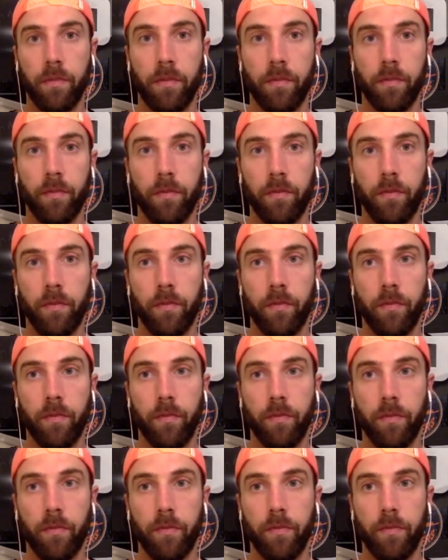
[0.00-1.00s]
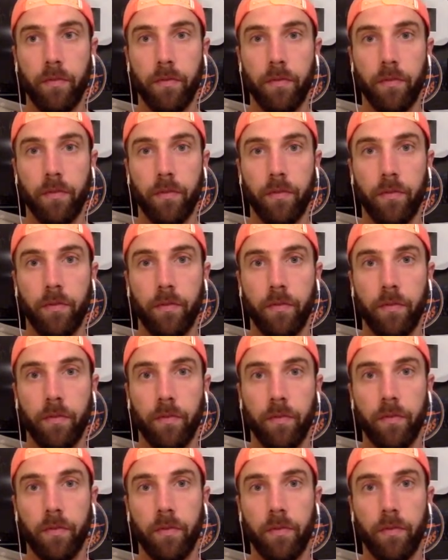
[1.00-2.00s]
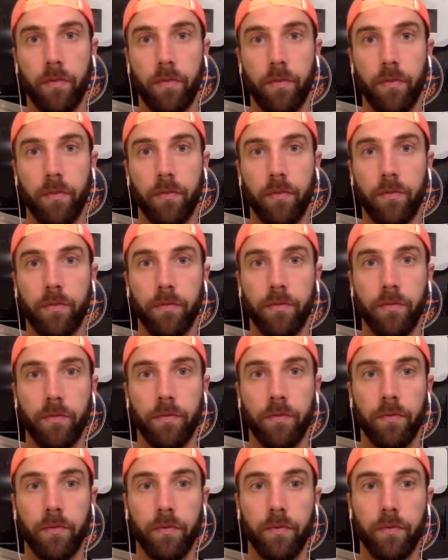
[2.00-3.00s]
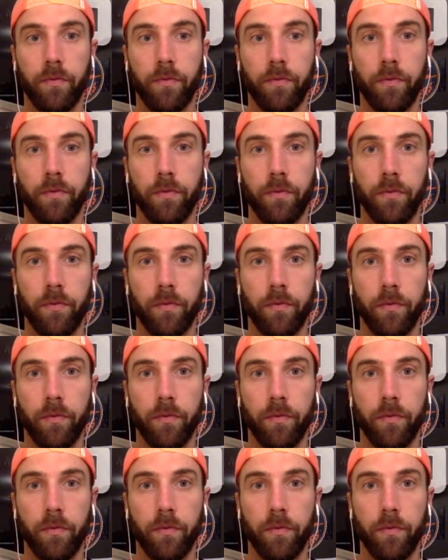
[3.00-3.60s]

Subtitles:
(not speaking)